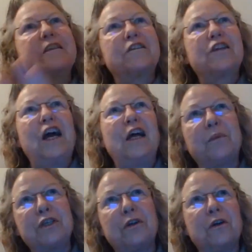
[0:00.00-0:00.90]
as a
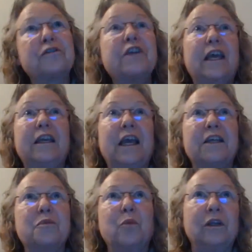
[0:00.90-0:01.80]
child matures and
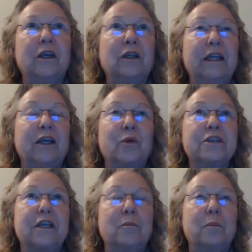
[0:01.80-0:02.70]
gains more
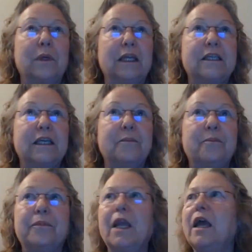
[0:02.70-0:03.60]
linguistic ability.
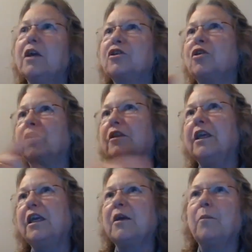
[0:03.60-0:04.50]
Start
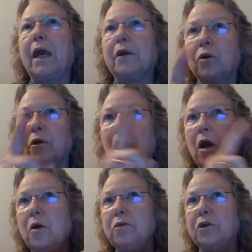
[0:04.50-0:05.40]
thinking about your
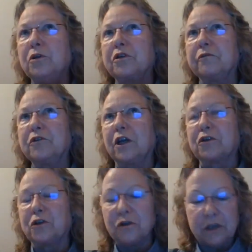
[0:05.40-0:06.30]
own use of
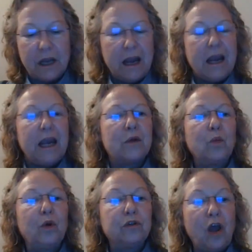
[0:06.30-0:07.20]
gestures,
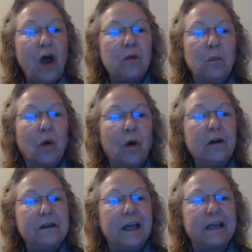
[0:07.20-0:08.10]
and we'll talk
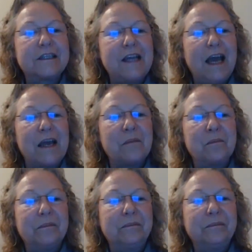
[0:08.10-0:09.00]
more next time.